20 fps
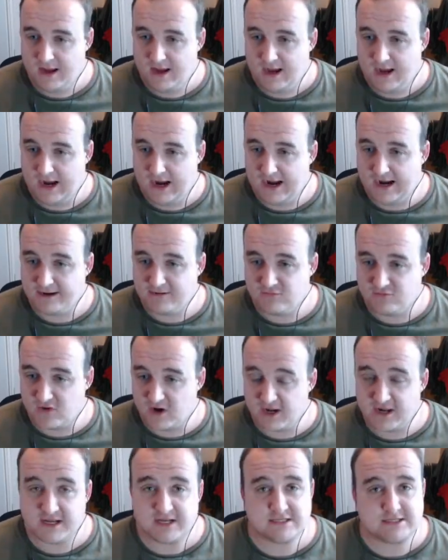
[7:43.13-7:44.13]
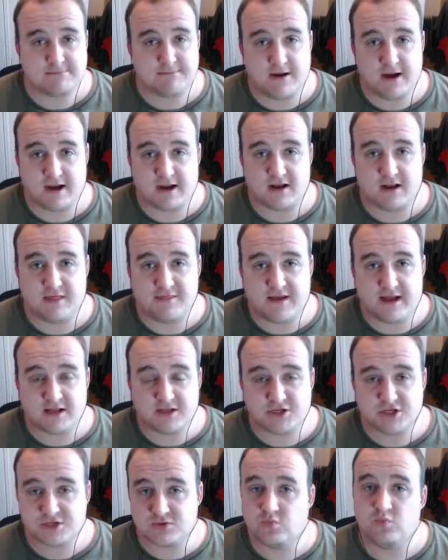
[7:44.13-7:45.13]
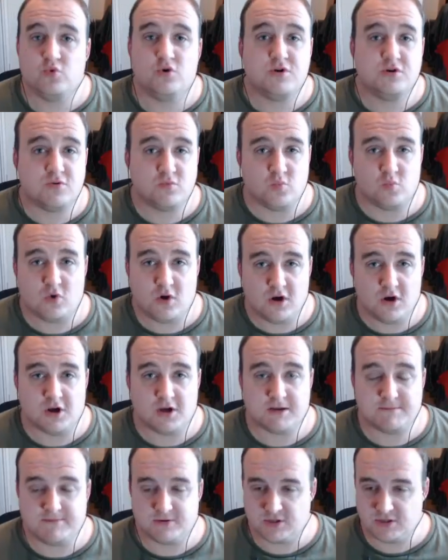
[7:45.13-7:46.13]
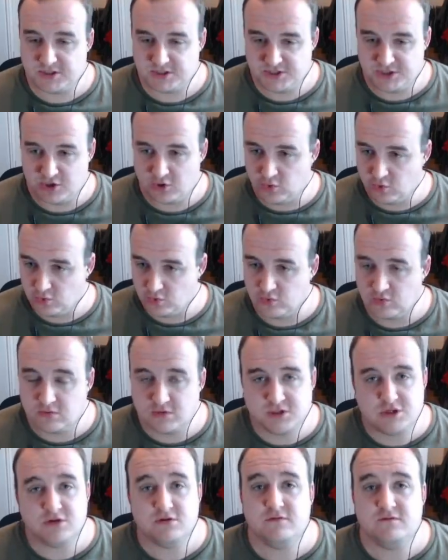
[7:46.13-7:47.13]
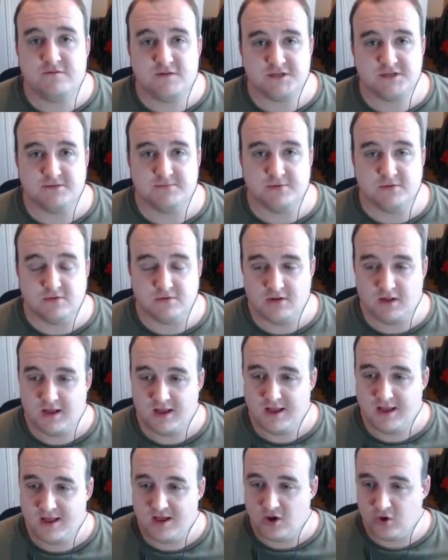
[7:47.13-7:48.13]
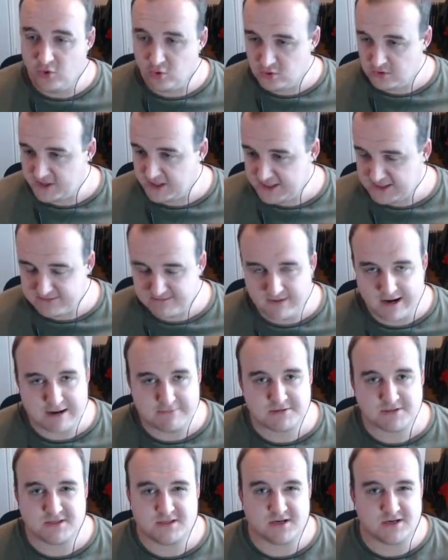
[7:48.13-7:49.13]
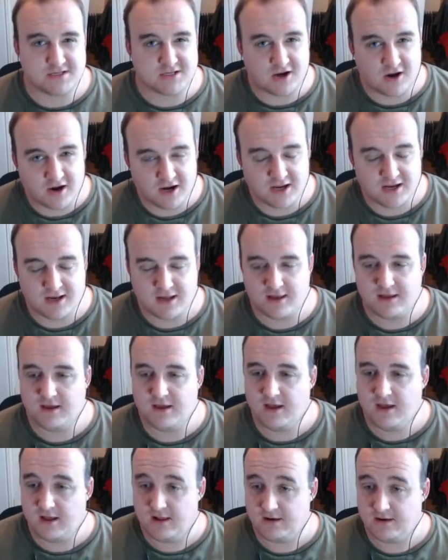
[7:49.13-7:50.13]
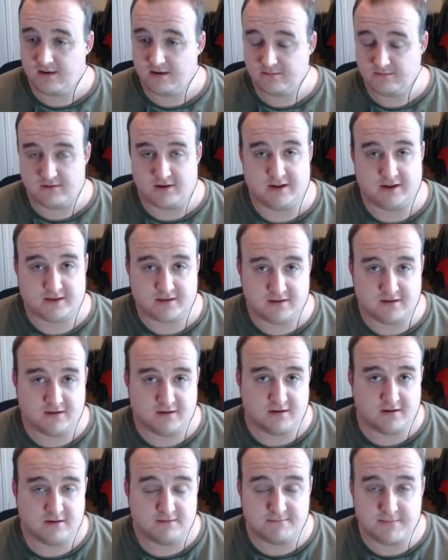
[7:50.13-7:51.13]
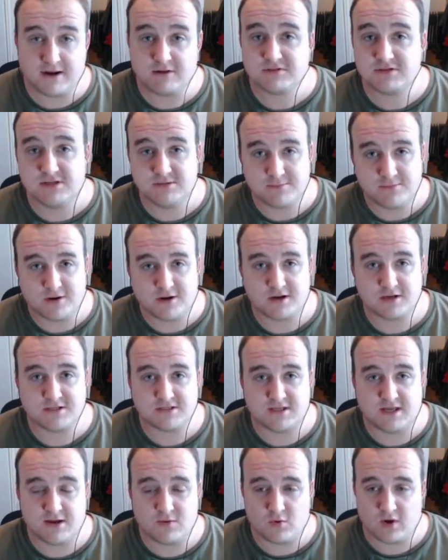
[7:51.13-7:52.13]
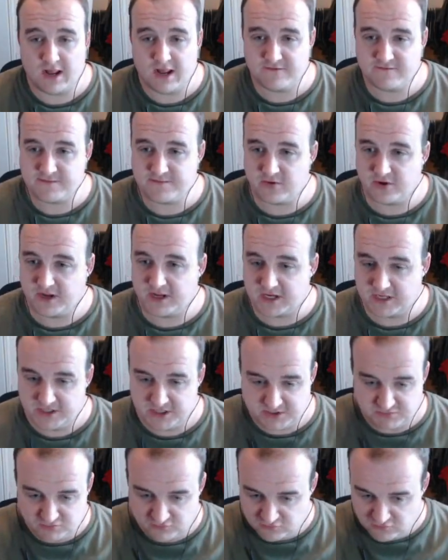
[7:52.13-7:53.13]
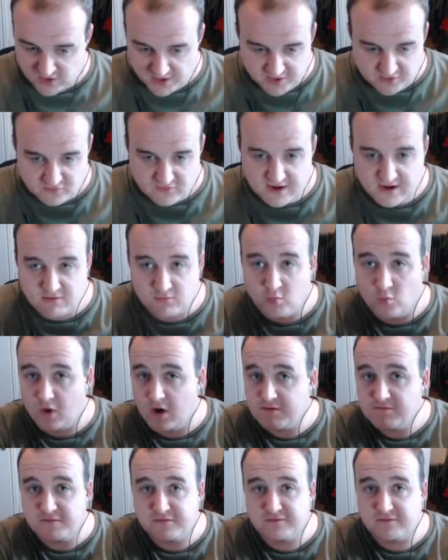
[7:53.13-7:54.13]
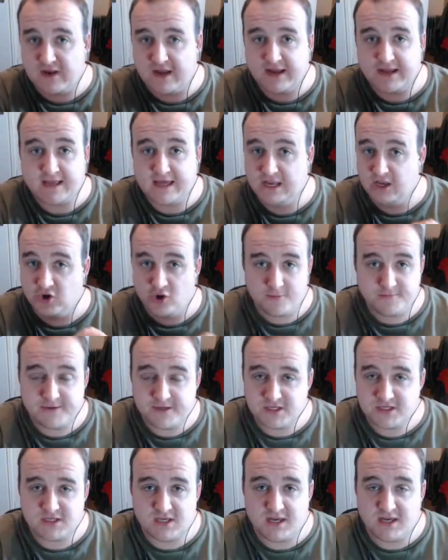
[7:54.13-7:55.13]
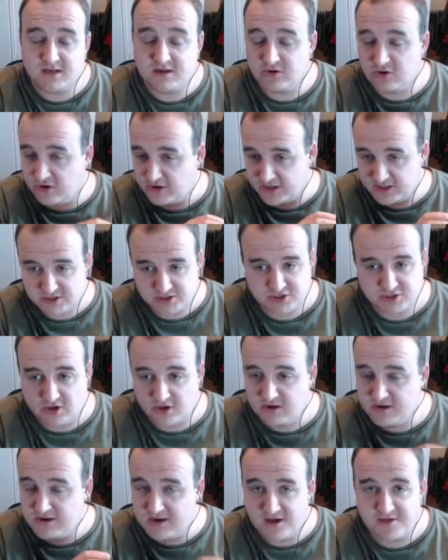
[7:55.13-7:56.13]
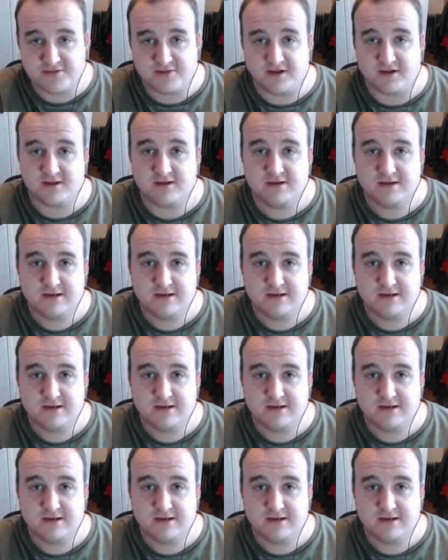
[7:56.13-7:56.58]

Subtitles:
and running as a pack like that just wouldn't work because you're all too visible. All these maps that are tiny, like Mountain Pass there, where everybody can just run around one flank and not be seen, not get shot, nothing.